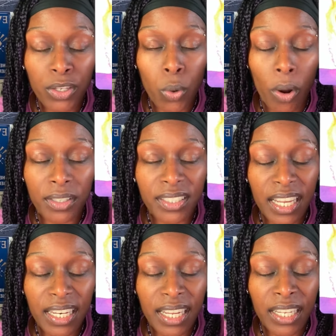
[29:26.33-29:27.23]
You are
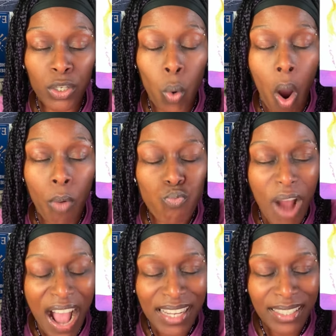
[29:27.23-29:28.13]
ascending. You are
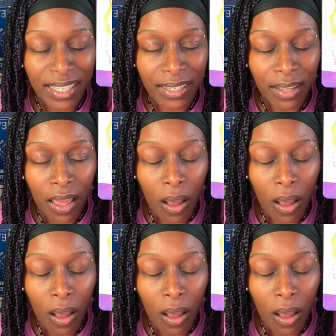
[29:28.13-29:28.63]
rising.